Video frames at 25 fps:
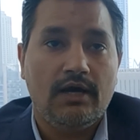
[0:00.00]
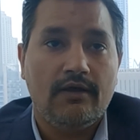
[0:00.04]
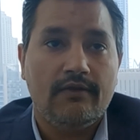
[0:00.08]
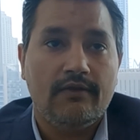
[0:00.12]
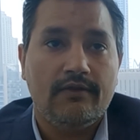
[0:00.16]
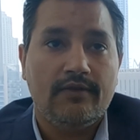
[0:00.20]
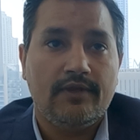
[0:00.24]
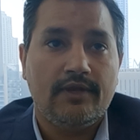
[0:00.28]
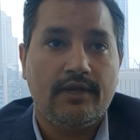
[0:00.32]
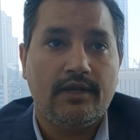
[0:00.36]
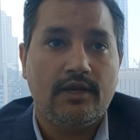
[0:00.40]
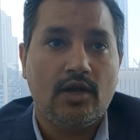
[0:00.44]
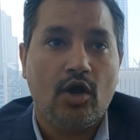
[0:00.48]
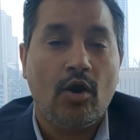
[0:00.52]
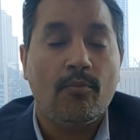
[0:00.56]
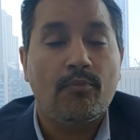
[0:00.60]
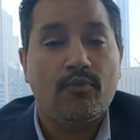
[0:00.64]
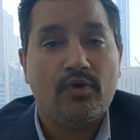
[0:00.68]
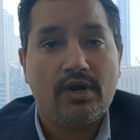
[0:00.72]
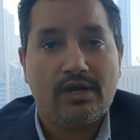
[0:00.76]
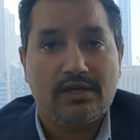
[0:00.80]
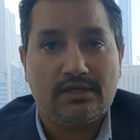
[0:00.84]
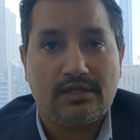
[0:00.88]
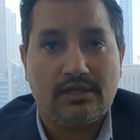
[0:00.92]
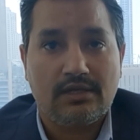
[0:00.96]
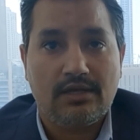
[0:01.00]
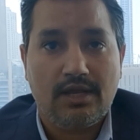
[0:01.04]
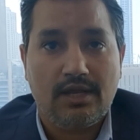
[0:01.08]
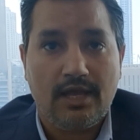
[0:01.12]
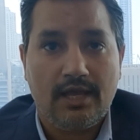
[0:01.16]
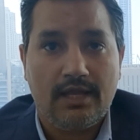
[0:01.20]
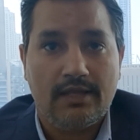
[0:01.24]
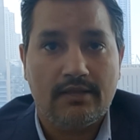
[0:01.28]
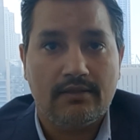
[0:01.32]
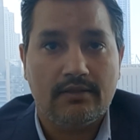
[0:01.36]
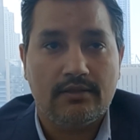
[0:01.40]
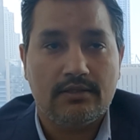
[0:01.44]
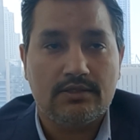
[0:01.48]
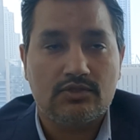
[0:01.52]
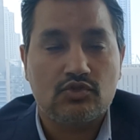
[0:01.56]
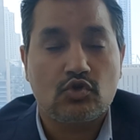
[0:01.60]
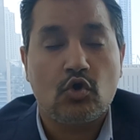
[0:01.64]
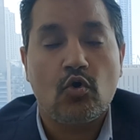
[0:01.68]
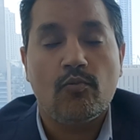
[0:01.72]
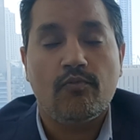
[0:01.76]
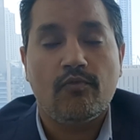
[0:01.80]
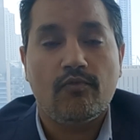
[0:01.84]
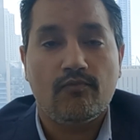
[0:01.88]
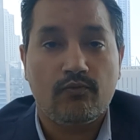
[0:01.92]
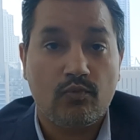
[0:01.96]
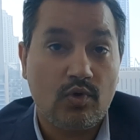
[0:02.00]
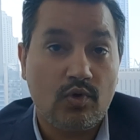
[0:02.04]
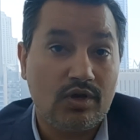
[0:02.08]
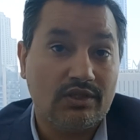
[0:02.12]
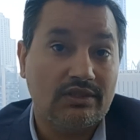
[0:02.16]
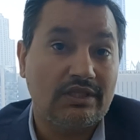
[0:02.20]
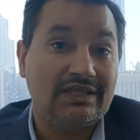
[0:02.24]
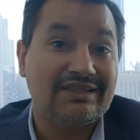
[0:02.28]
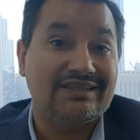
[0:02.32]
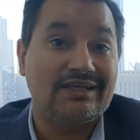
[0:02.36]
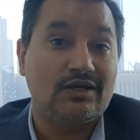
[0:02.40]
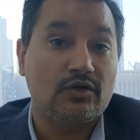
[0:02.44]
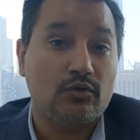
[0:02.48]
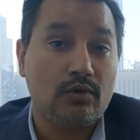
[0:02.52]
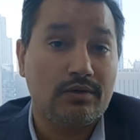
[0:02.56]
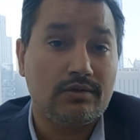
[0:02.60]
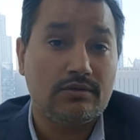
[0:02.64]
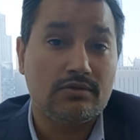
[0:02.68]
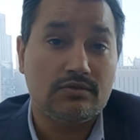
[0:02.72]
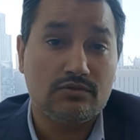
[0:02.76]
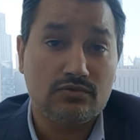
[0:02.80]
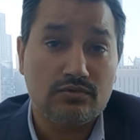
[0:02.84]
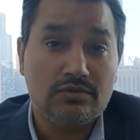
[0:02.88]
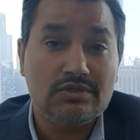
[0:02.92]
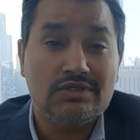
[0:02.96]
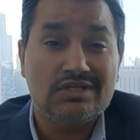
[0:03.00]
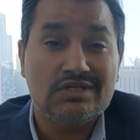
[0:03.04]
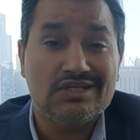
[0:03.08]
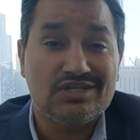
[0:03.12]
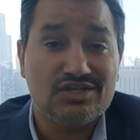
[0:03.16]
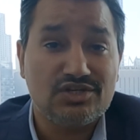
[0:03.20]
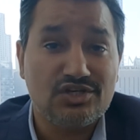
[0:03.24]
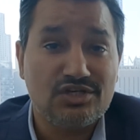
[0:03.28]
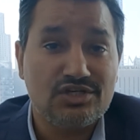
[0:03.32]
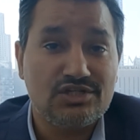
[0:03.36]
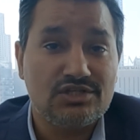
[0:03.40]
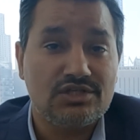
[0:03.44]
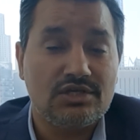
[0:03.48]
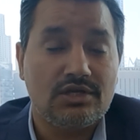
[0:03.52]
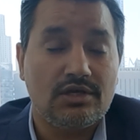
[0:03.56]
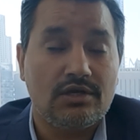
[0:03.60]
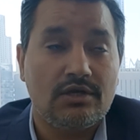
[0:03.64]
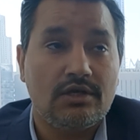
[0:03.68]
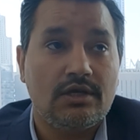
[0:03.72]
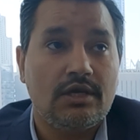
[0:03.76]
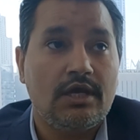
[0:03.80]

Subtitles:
they operate in and the scope of work that they're going to do in Indonesia,